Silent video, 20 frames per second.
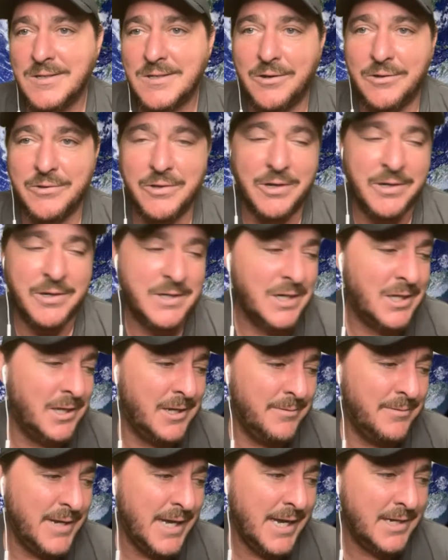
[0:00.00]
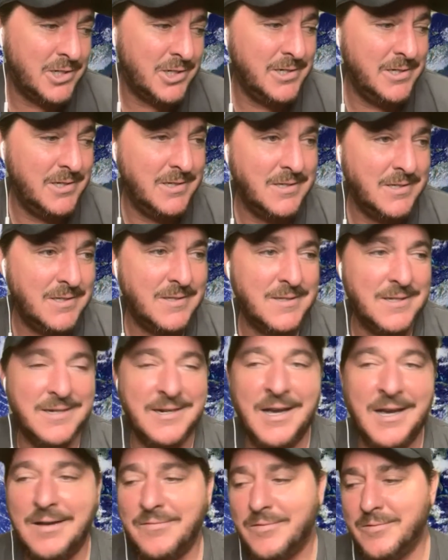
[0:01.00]
It's called Unclaimed Ashes. It's a
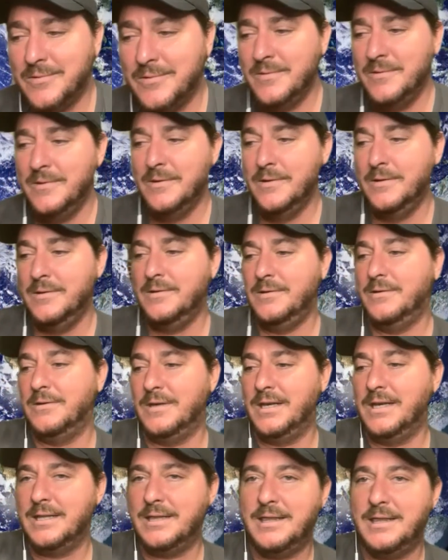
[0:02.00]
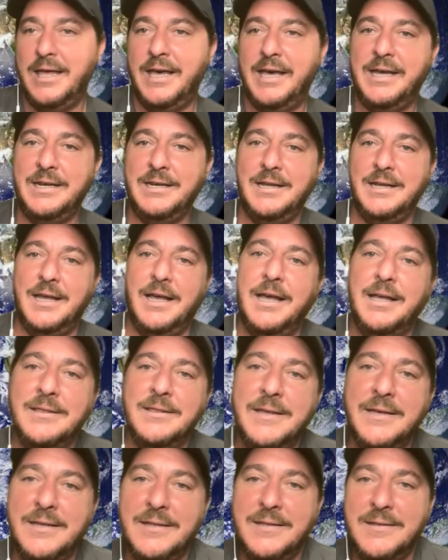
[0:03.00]
novel. You can get that.
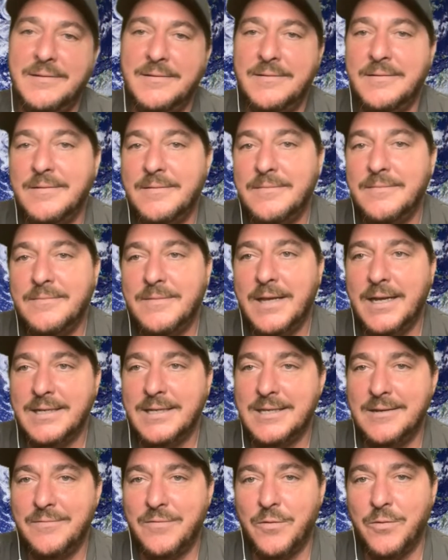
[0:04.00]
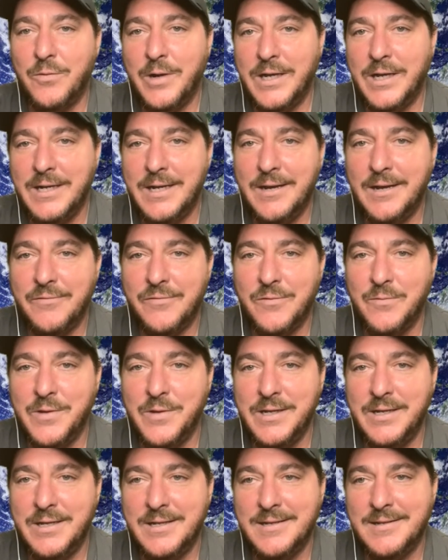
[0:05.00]
And then that's it for right now for
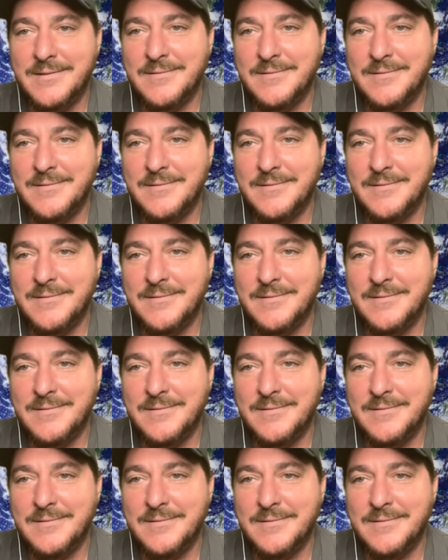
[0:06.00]
me.